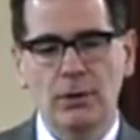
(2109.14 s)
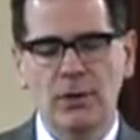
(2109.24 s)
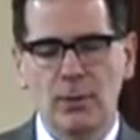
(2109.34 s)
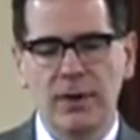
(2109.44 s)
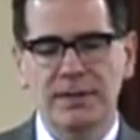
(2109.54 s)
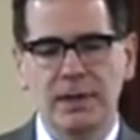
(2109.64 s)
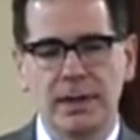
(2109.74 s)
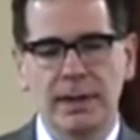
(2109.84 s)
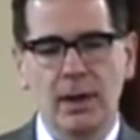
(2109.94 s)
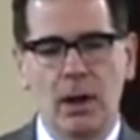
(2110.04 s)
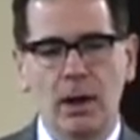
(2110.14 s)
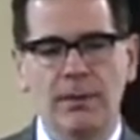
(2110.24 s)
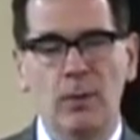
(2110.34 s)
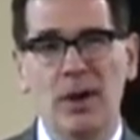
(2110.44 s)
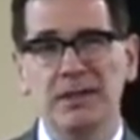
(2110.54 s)
group recently
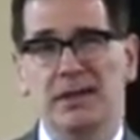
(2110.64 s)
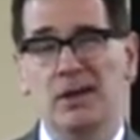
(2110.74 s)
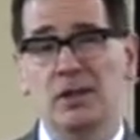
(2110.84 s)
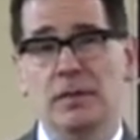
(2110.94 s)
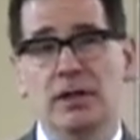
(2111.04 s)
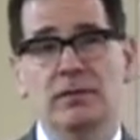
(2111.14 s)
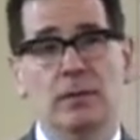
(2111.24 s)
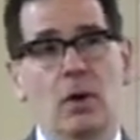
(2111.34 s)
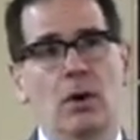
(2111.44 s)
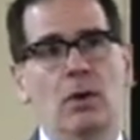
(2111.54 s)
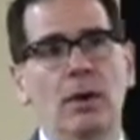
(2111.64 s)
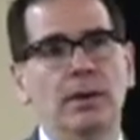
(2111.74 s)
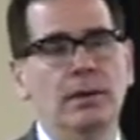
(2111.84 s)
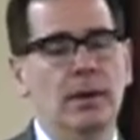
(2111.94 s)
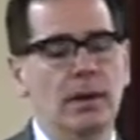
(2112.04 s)
on the presentation we give tomorrow
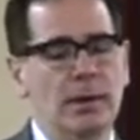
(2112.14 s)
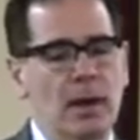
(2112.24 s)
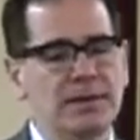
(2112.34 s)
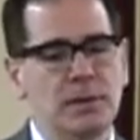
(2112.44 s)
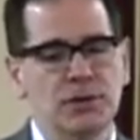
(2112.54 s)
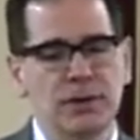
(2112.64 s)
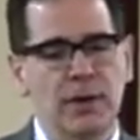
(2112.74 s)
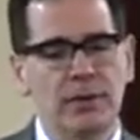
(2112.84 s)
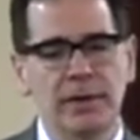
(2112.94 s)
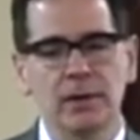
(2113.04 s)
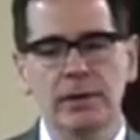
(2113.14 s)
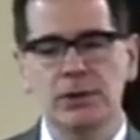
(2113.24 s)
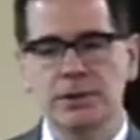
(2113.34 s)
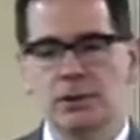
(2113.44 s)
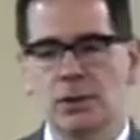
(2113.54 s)
on constitutional and other legal
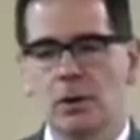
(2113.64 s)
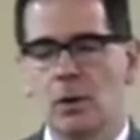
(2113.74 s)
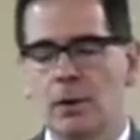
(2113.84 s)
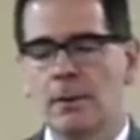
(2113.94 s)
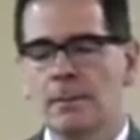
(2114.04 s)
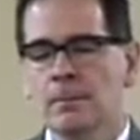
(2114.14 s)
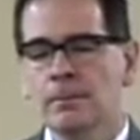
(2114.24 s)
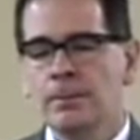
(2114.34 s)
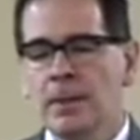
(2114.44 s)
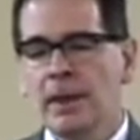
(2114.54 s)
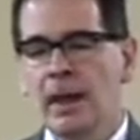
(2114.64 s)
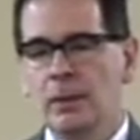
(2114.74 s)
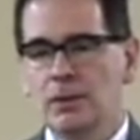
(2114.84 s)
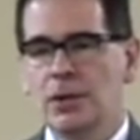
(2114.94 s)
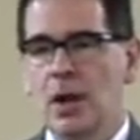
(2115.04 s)
issues in drug court, and
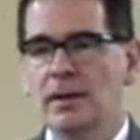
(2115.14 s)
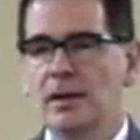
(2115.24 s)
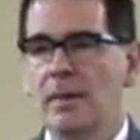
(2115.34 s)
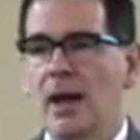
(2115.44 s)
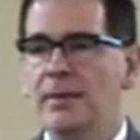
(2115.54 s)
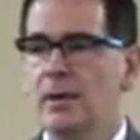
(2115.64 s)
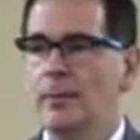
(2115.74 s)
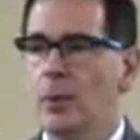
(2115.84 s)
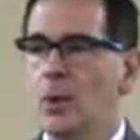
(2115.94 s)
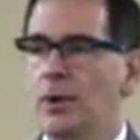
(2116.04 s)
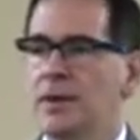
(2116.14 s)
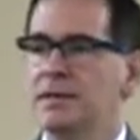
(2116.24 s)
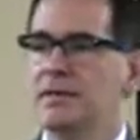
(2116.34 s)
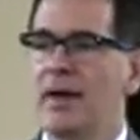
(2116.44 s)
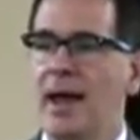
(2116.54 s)
we were talking about the
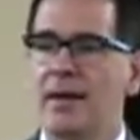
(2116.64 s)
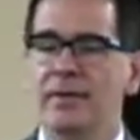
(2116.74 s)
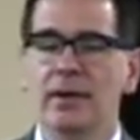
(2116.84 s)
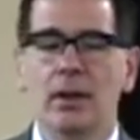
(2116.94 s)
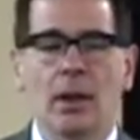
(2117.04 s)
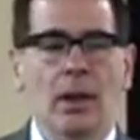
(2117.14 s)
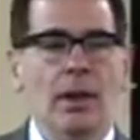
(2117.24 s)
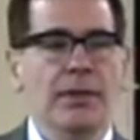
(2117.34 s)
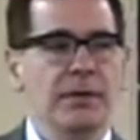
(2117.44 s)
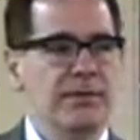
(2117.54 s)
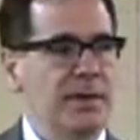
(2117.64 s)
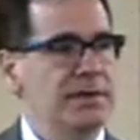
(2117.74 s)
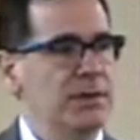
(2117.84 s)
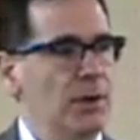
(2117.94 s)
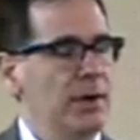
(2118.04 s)
importance of having the
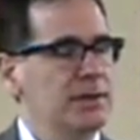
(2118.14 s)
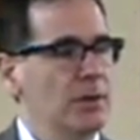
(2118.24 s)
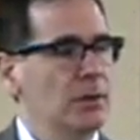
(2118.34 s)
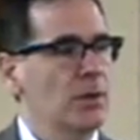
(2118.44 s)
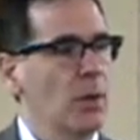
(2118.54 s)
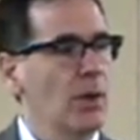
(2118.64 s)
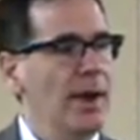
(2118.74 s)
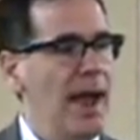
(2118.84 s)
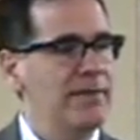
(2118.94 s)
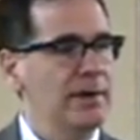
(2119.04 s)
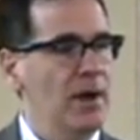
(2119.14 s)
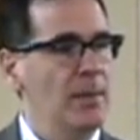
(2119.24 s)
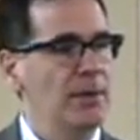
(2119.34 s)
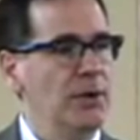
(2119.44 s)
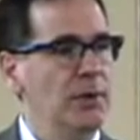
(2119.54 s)
defense attorneys on your court having an
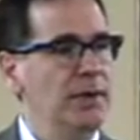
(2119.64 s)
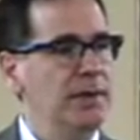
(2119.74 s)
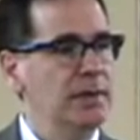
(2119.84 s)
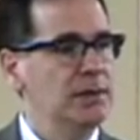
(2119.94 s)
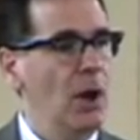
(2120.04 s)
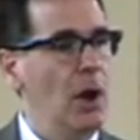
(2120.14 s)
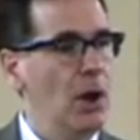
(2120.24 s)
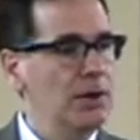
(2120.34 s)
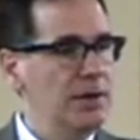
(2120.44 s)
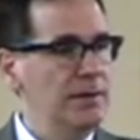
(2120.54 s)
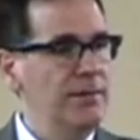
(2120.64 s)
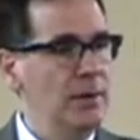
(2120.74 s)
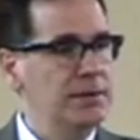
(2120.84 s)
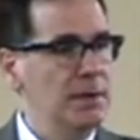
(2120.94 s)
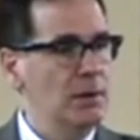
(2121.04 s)
opportunity to talk to the
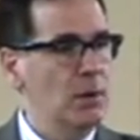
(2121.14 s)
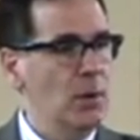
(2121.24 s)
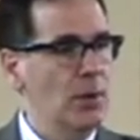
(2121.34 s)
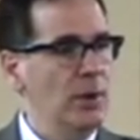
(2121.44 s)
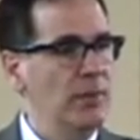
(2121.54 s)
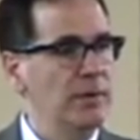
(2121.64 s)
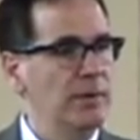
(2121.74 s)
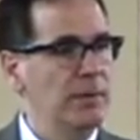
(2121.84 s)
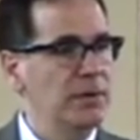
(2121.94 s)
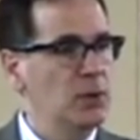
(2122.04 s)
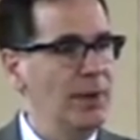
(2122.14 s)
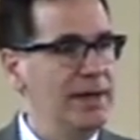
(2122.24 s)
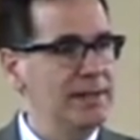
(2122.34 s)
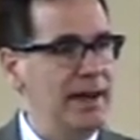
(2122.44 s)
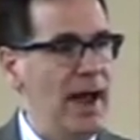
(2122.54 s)
folks in the court, both
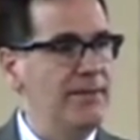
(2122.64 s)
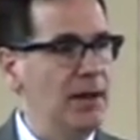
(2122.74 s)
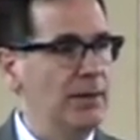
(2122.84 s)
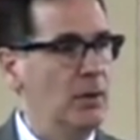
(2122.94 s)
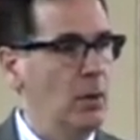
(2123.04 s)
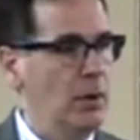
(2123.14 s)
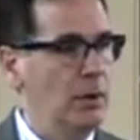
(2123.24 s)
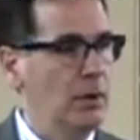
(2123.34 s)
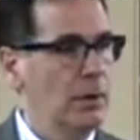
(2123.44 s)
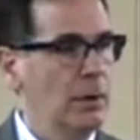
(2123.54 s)
between staffing in the court,